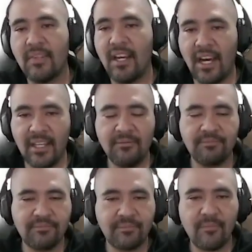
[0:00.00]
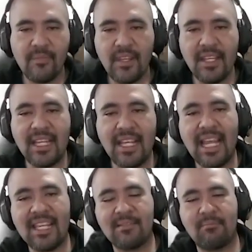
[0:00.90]
And the
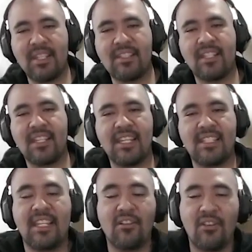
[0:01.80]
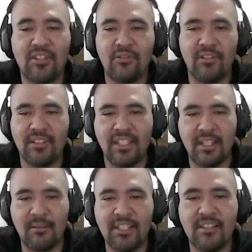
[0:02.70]
last piece is the NoSQL
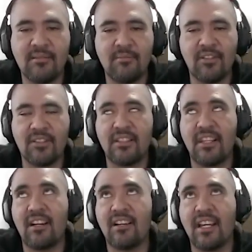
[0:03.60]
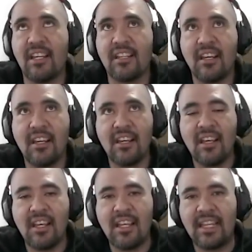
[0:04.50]
databases, because they are like
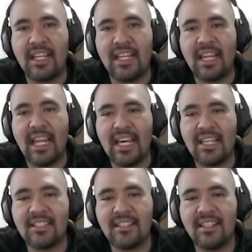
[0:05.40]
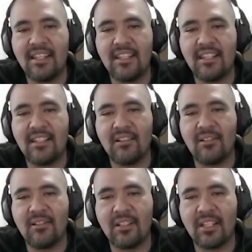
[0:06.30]
the last thing
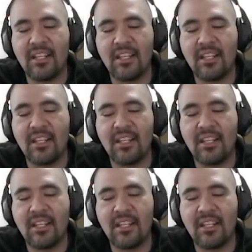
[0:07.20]
or the